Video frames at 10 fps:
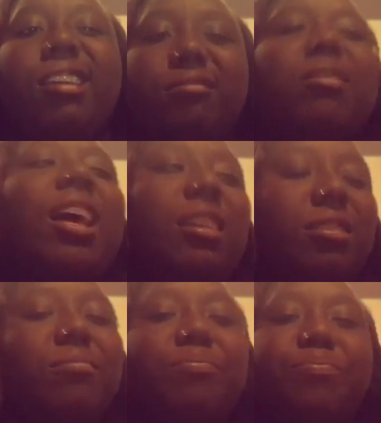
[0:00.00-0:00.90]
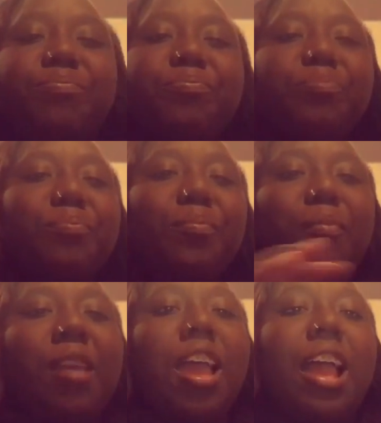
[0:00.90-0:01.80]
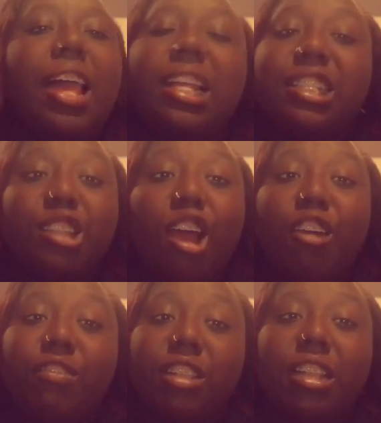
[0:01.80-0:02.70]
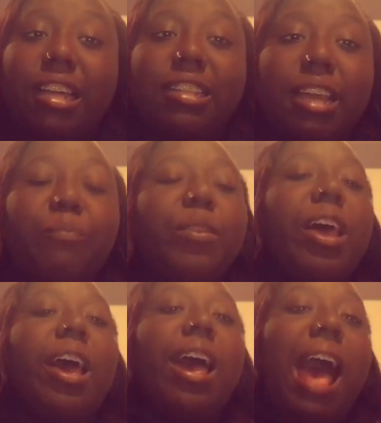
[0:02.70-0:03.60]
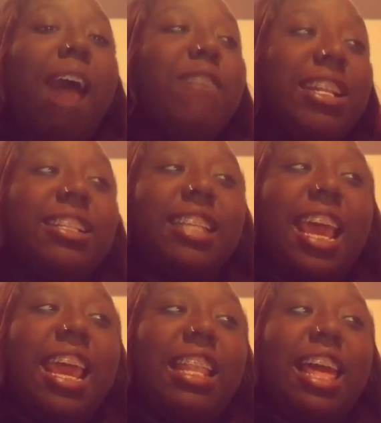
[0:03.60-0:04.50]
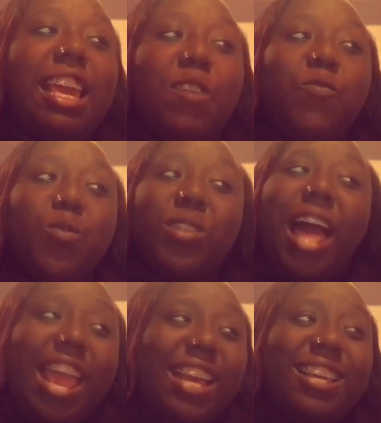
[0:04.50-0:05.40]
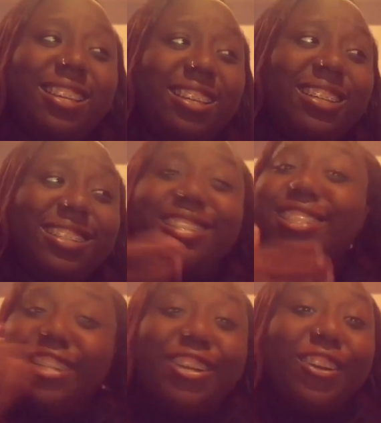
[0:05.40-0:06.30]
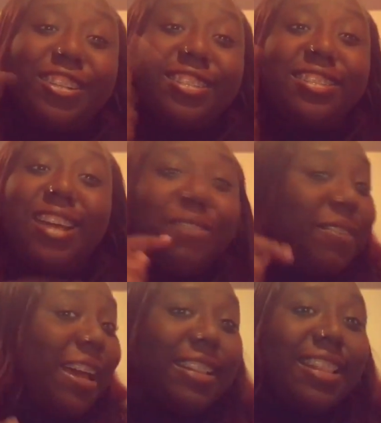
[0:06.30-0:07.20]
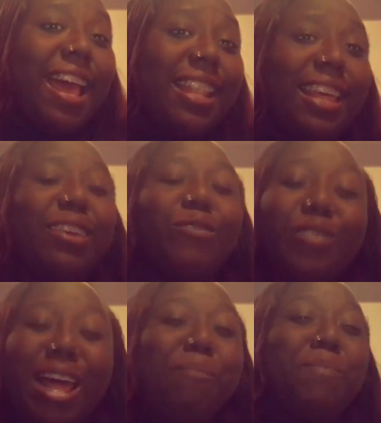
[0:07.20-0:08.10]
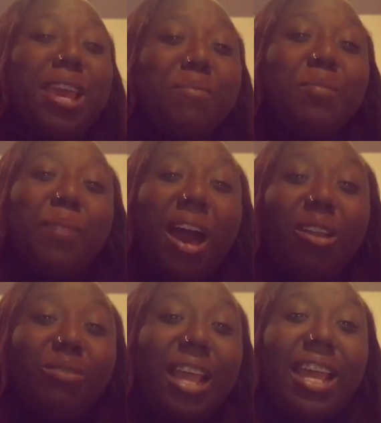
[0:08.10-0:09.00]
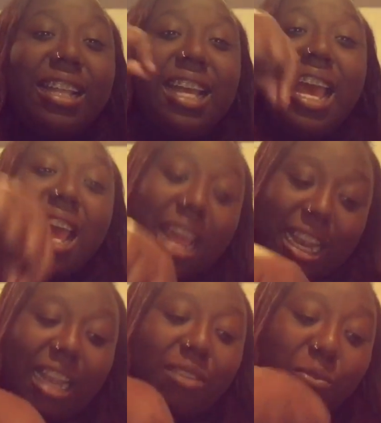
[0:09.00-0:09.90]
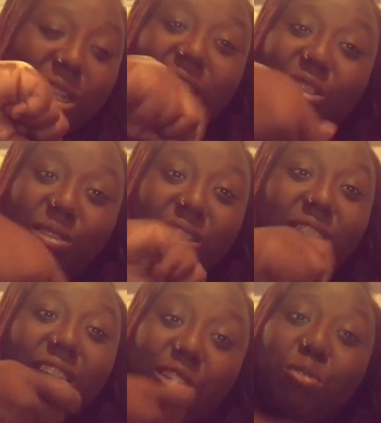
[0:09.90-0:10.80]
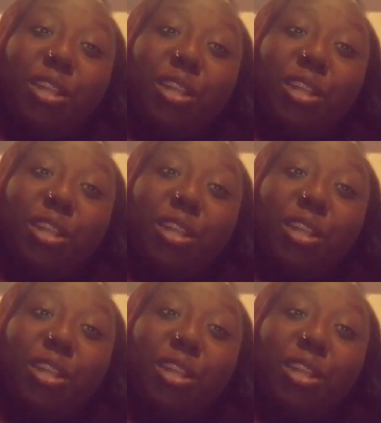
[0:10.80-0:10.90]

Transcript: eight. Like, sorry for the lighting. I rate this eight. Like, if you like sugar stuff like that, like if you like baby bottle things, and like the one that you like you